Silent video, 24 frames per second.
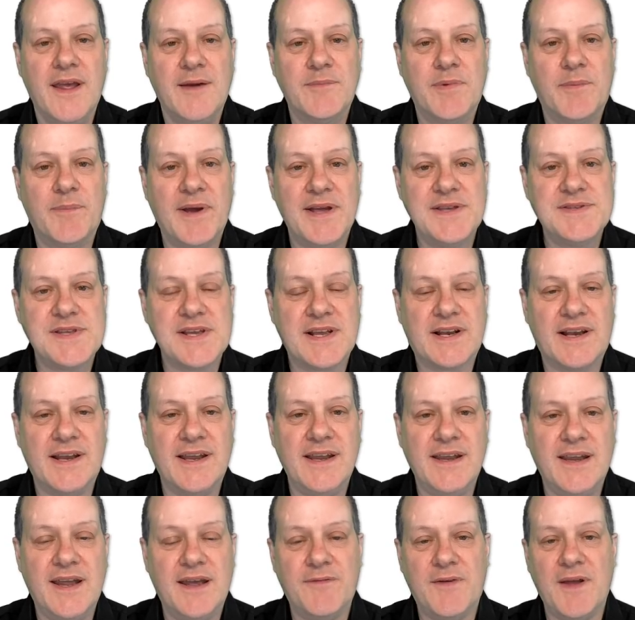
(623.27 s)
But
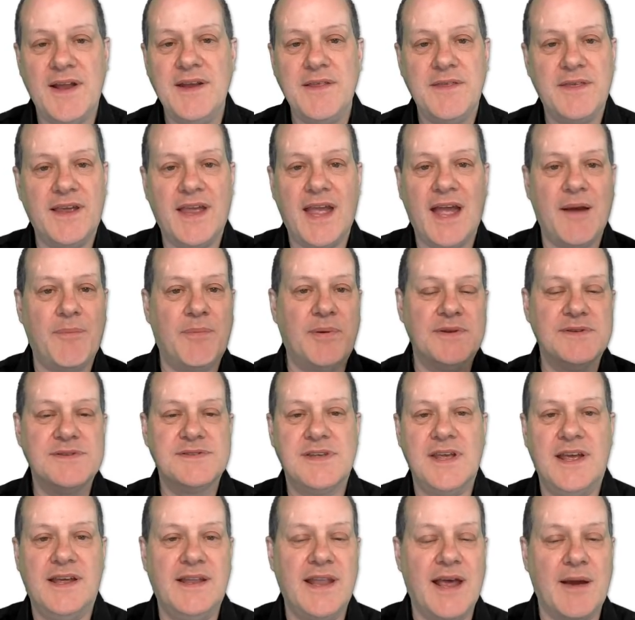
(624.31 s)
basically, if anything happens
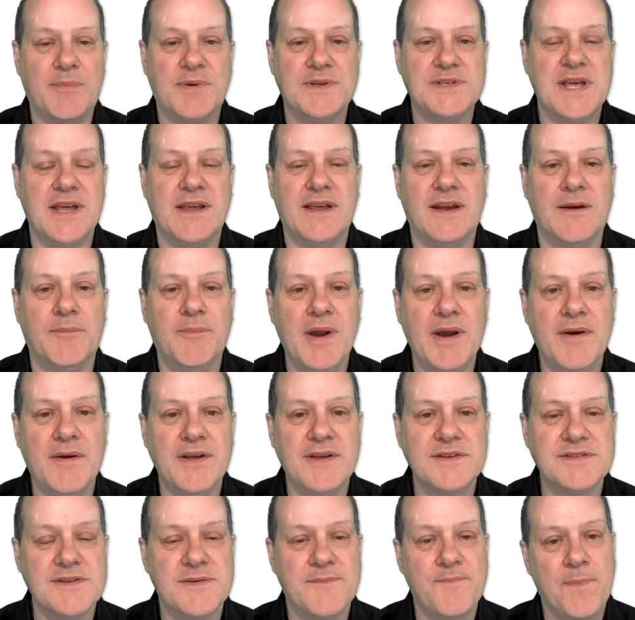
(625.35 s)
in that particular
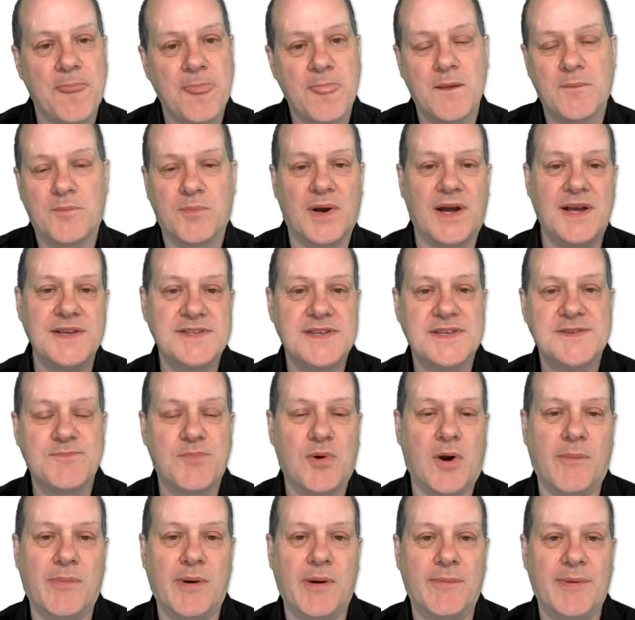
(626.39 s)
period, the price is
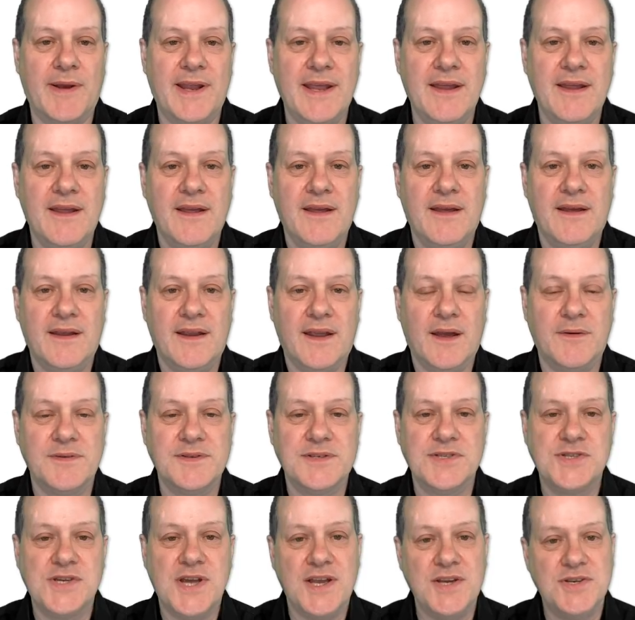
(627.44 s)
probably going
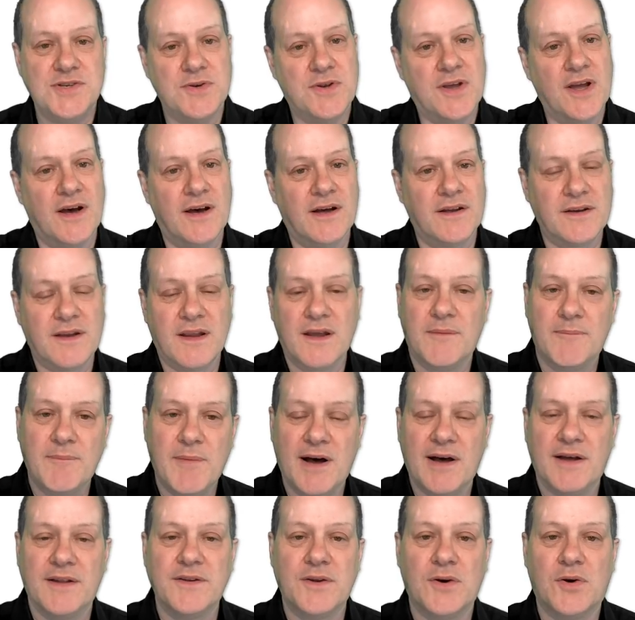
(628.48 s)
to change. You can't
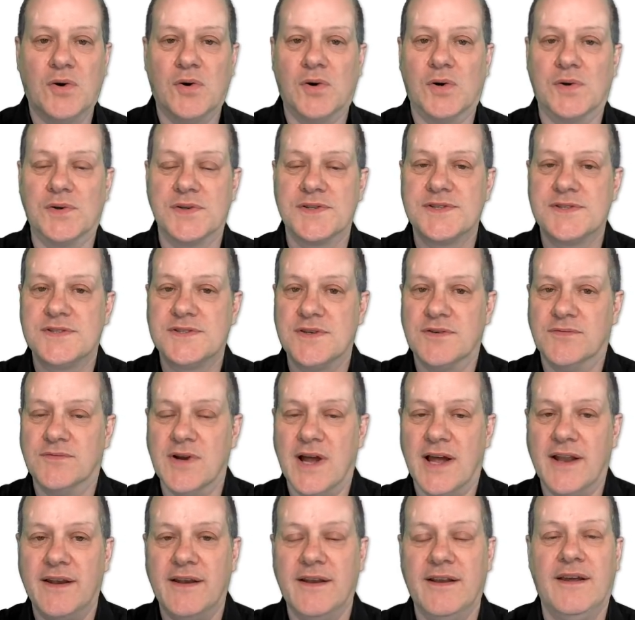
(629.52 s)
command a horse to
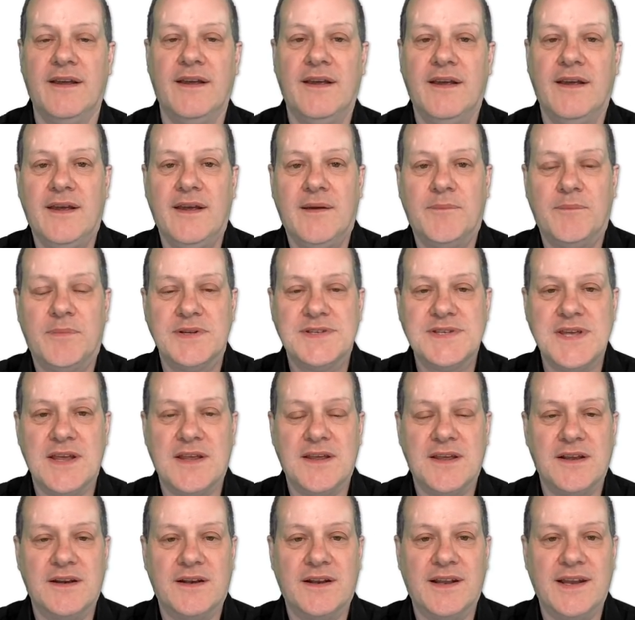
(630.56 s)
run
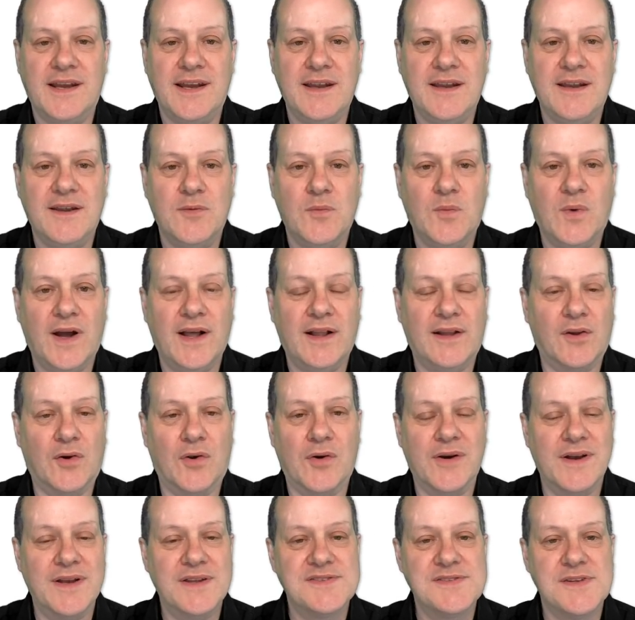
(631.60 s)
particularly well
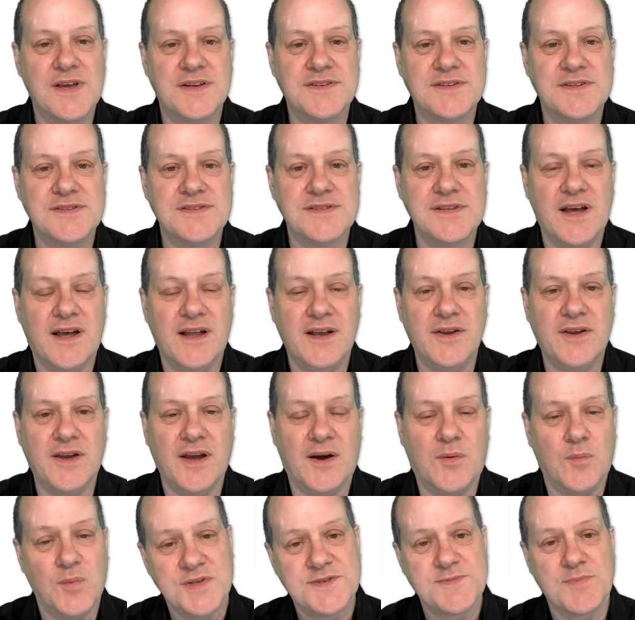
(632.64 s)
or in a certain style. You
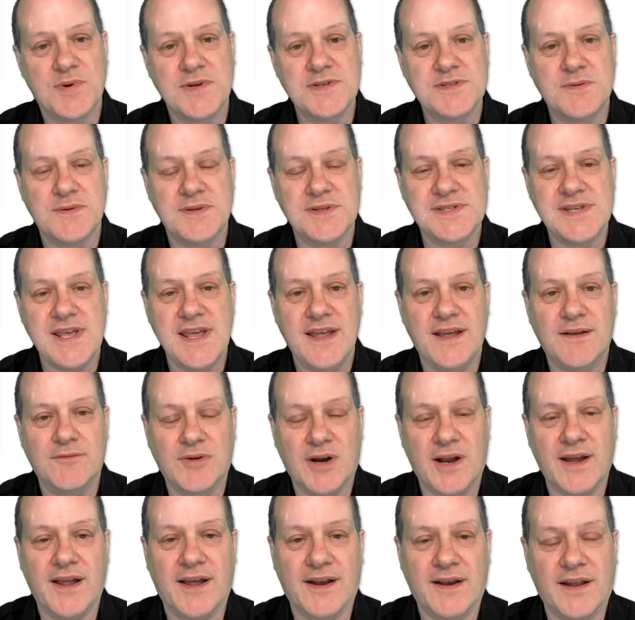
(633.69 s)
can't whisper into its ear,
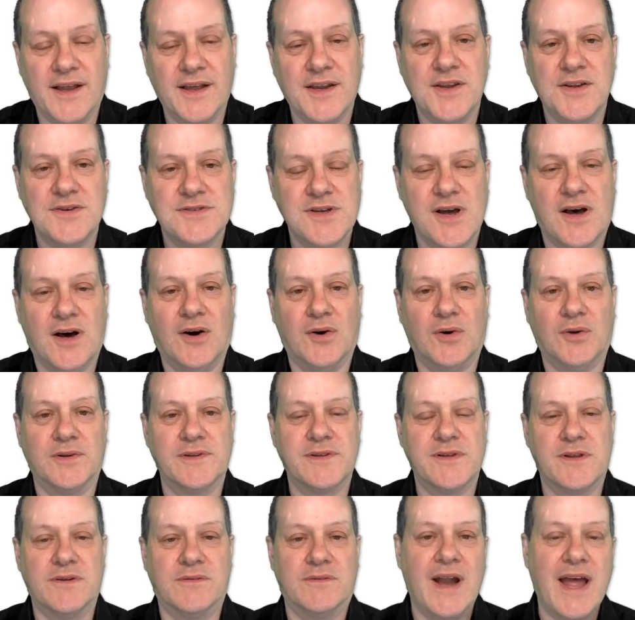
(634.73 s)
right, I'd like you to
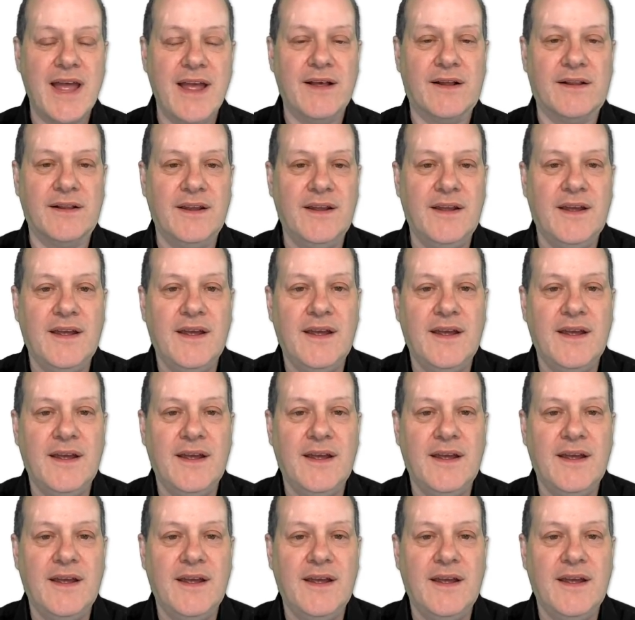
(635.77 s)
hold the rail.